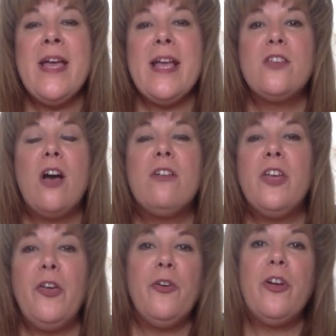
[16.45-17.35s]
It's called
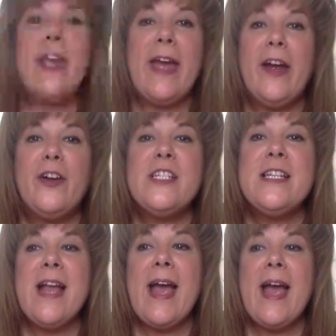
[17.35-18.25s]
Cougar Cares,
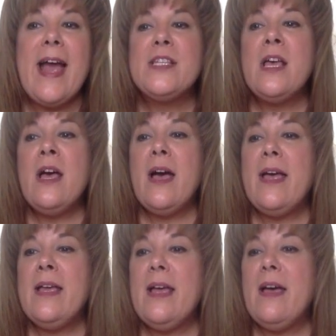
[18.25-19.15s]
and it has
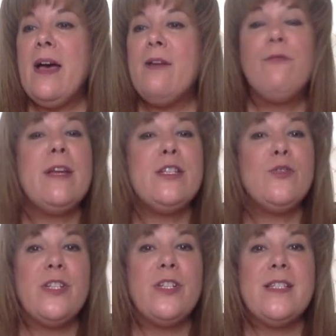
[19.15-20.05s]
a
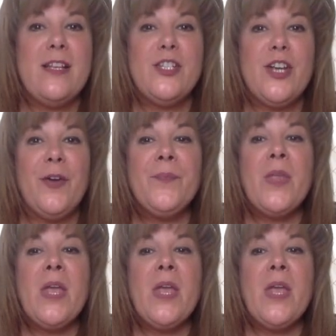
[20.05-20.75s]
resource center.